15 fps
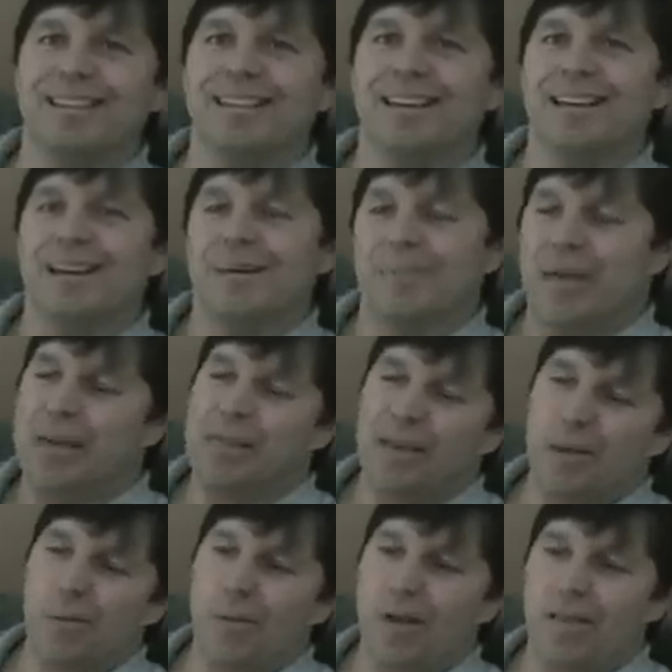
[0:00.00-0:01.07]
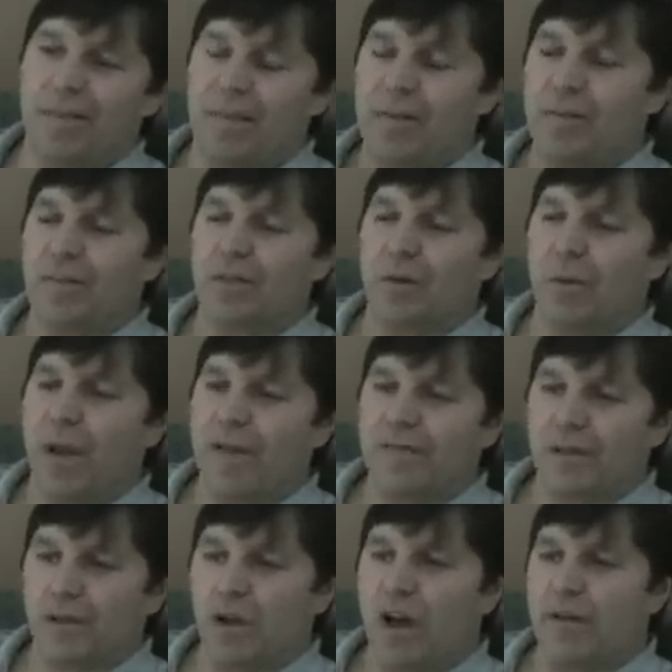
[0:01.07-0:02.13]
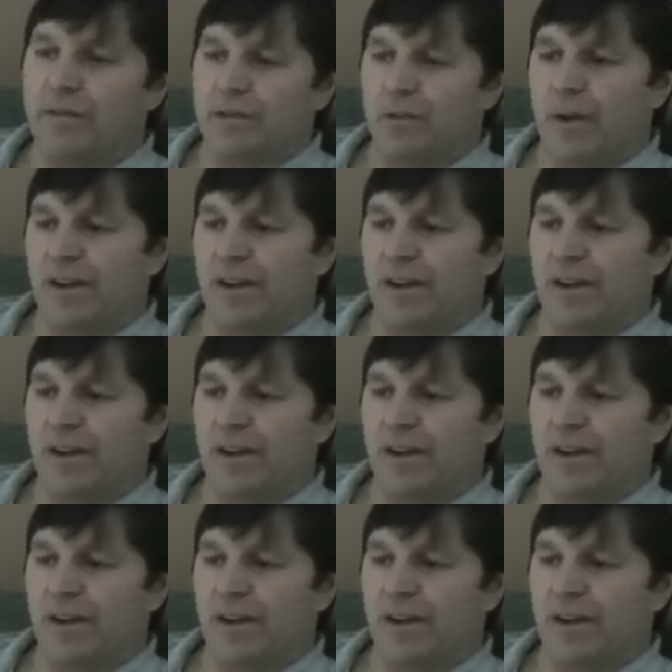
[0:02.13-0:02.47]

But I think it will. And I think the graphic novels